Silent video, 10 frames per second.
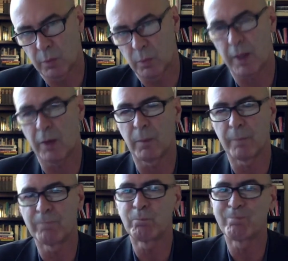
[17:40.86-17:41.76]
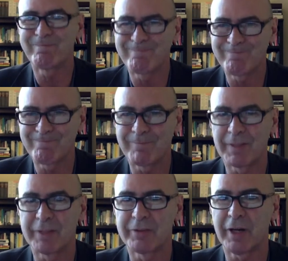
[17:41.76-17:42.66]
well,
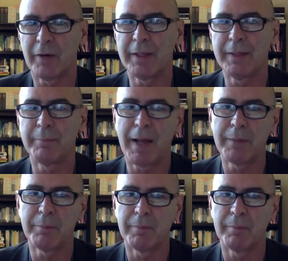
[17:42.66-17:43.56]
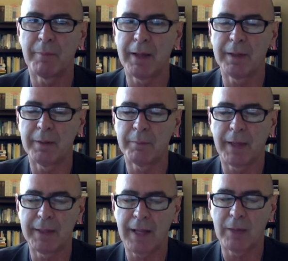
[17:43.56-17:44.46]
charity might
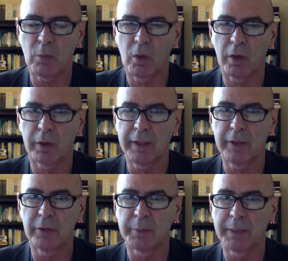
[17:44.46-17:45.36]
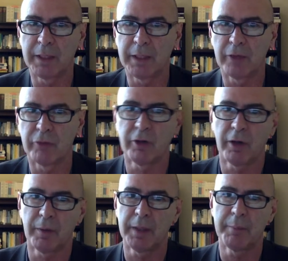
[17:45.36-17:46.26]
not work either, because
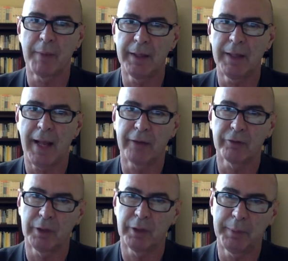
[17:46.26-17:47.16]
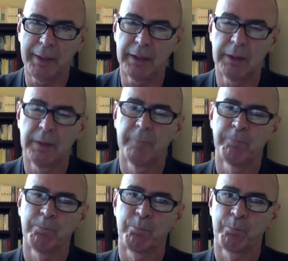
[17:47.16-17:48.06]
charity might actually be
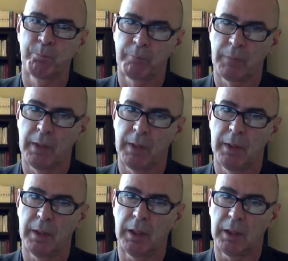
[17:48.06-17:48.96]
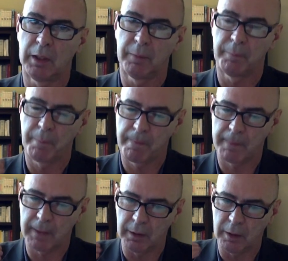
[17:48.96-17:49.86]

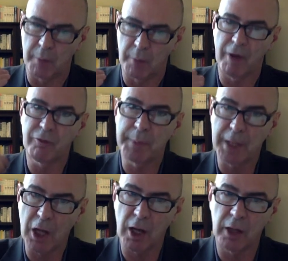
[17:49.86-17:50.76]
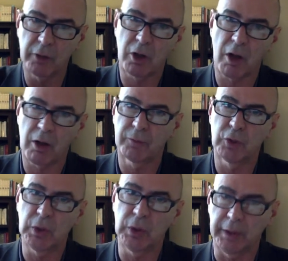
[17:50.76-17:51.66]
above and beyond the call of
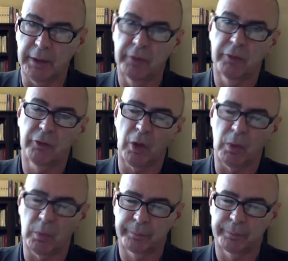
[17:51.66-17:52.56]
duty. So,